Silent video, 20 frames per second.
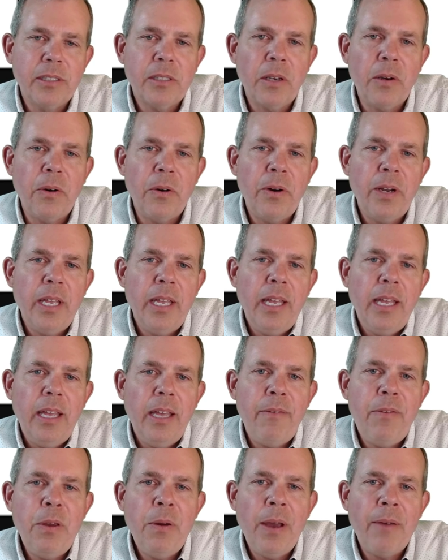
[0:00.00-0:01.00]
So,
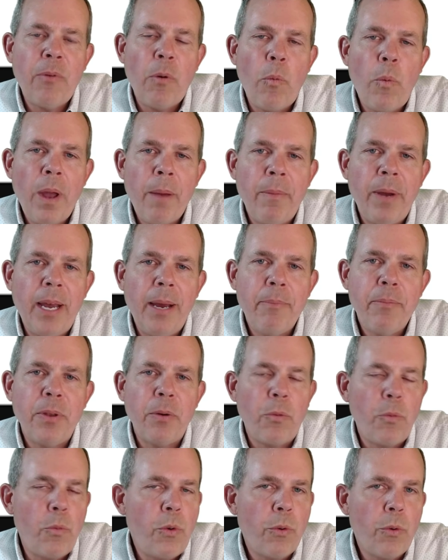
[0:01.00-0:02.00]
if you have a web app
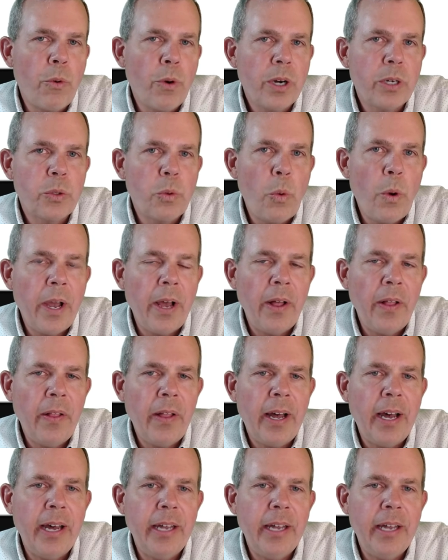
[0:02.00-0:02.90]
that works well